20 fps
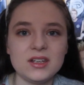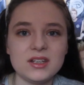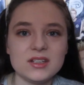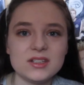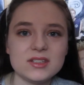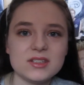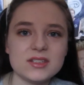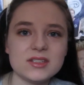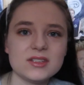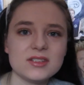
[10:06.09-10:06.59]

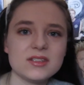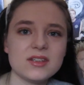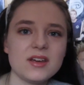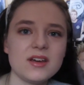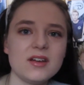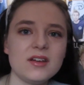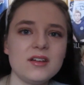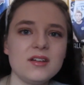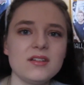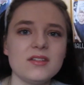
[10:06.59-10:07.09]
it's a
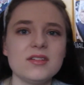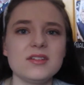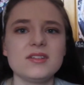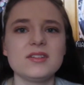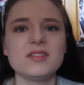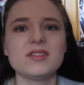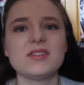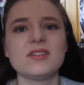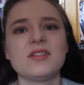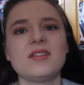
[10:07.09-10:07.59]
sign of the
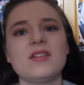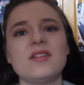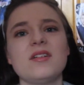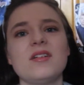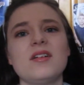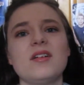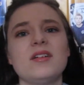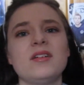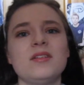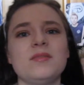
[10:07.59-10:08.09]

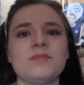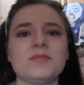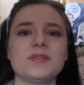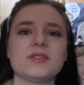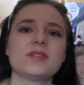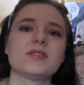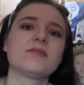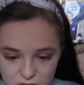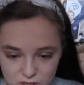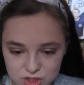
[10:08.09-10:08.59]
times.